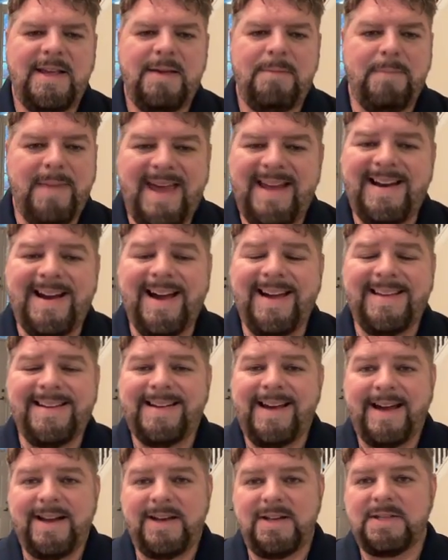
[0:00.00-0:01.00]
Matt
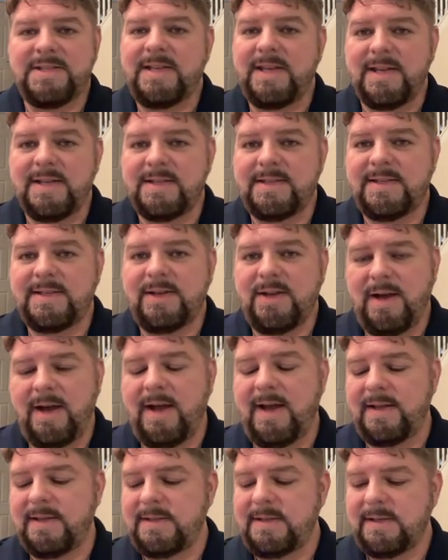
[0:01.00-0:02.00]
Ioannidis gets
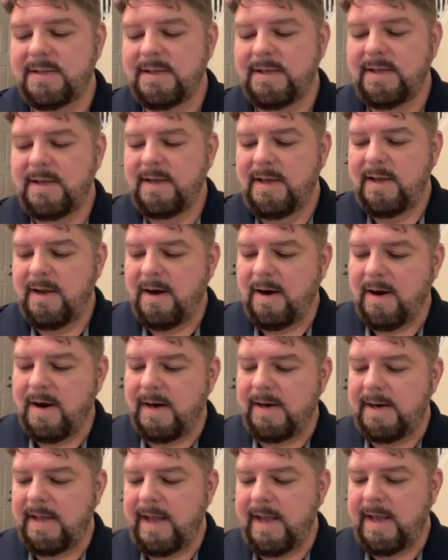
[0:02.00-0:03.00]
cut. All
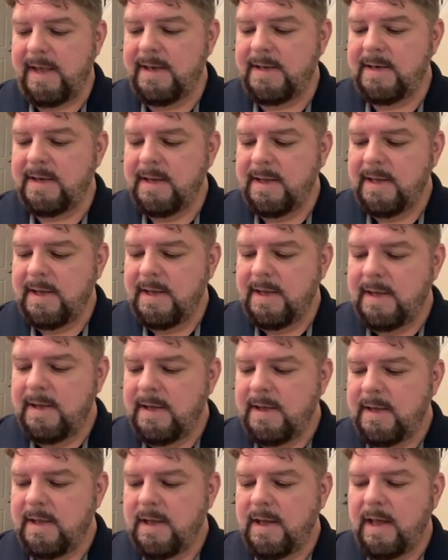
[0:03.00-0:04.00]
right, and
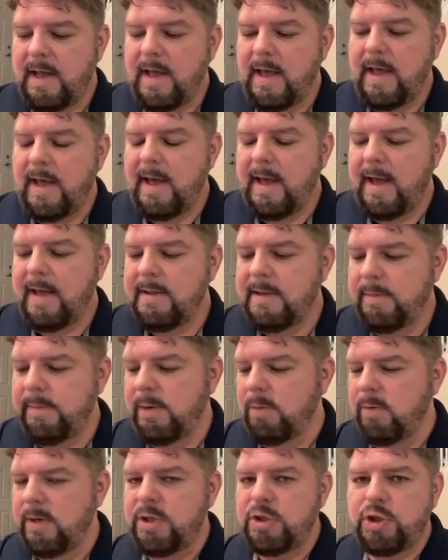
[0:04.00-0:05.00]
let
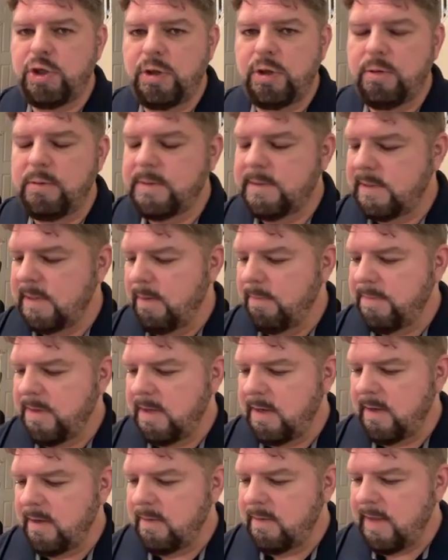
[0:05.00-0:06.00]
me read you
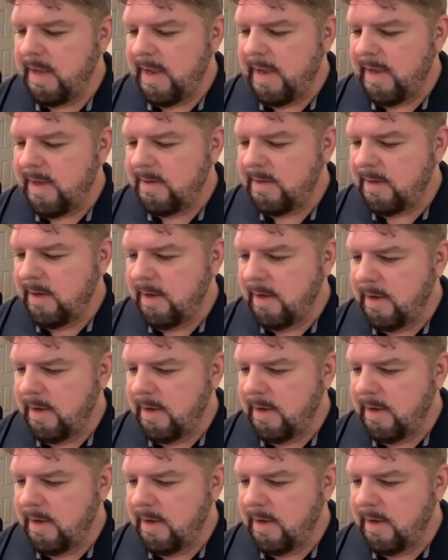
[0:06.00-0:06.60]
something that,